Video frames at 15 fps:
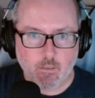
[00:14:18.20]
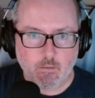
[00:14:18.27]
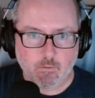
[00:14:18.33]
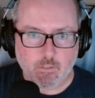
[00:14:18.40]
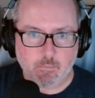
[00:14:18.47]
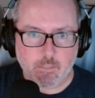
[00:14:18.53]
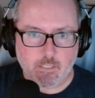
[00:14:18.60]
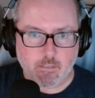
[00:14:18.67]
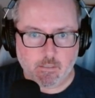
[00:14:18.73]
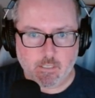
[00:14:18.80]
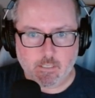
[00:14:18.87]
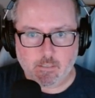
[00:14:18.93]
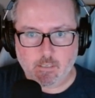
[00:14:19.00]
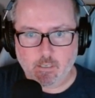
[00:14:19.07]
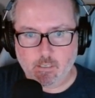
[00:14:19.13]
Which means
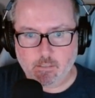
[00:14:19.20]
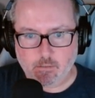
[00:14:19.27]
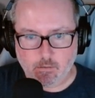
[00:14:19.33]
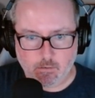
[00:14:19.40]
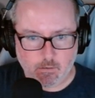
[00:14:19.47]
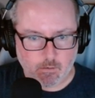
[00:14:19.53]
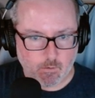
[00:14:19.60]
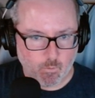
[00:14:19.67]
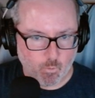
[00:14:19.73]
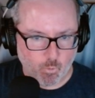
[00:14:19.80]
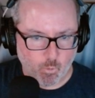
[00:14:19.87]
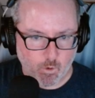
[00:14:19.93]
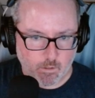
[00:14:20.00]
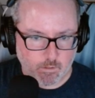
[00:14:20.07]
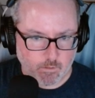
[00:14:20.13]
these guys are
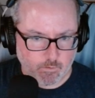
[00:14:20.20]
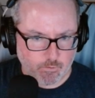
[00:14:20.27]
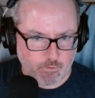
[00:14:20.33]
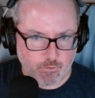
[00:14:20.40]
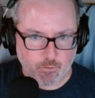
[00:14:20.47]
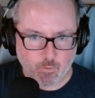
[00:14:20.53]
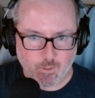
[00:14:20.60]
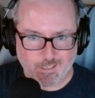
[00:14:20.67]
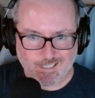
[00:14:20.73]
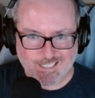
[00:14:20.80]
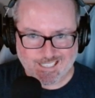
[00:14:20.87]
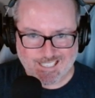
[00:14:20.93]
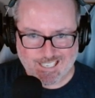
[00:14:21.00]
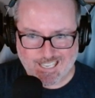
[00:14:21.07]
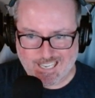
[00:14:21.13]
1, 2, and
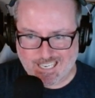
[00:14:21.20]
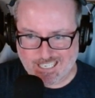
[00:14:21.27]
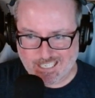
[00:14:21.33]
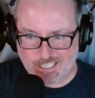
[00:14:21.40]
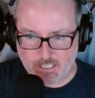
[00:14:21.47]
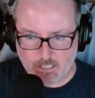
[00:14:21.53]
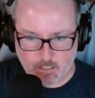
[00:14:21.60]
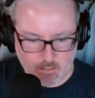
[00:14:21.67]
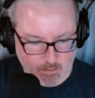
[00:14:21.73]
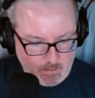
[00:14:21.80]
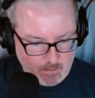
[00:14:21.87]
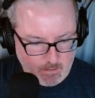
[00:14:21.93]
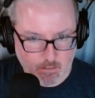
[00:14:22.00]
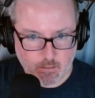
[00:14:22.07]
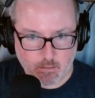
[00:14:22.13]
8.
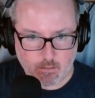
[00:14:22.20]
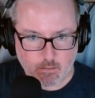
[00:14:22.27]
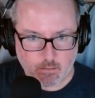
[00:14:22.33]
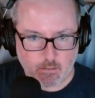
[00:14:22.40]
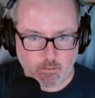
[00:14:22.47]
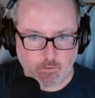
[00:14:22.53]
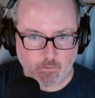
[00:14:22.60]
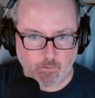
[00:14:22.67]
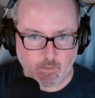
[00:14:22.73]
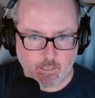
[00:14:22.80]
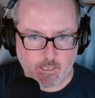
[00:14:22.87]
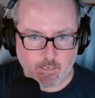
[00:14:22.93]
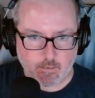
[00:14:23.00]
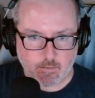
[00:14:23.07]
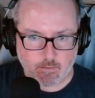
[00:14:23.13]
You're not
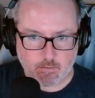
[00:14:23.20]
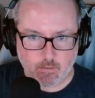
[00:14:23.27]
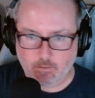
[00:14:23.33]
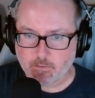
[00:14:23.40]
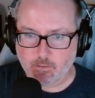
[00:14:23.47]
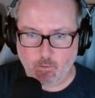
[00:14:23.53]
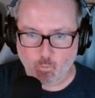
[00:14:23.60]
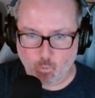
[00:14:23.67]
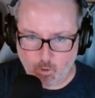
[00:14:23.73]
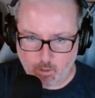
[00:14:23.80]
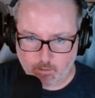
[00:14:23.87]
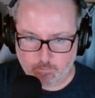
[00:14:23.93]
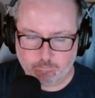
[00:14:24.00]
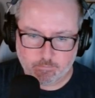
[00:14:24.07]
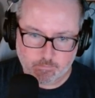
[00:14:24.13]
8. Or you're not
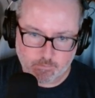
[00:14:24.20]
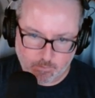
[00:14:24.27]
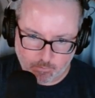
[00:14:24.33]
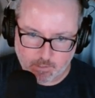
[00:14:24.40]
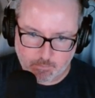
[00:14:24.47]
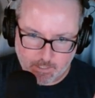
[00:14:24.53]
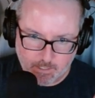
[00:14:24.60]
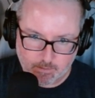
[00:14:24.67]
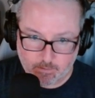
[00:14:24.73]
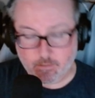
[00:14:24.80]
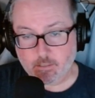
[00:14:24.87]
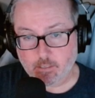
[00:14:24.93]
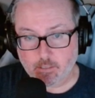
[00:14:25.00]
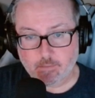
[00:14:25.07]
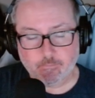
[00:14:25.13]
1. That's what I meant to
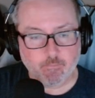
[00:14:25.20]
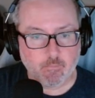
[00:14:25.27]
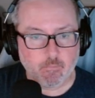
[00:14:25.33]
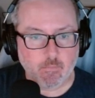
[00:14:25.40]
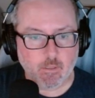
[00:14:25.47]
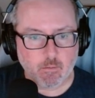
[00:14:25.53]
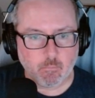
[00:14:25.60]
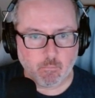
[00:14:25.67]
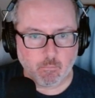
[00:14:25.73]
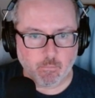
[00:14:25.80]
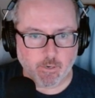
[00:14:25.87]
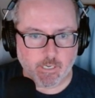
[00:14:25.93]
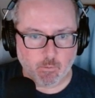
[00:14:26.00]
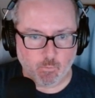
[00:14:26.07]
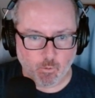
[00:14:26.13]
say.
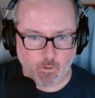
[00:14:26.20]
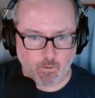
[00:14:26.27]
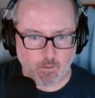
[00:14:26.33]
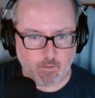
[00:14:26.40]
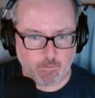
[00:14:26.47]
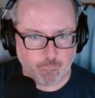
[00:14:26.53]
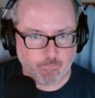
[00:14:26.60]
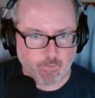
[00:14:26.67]
Brain work.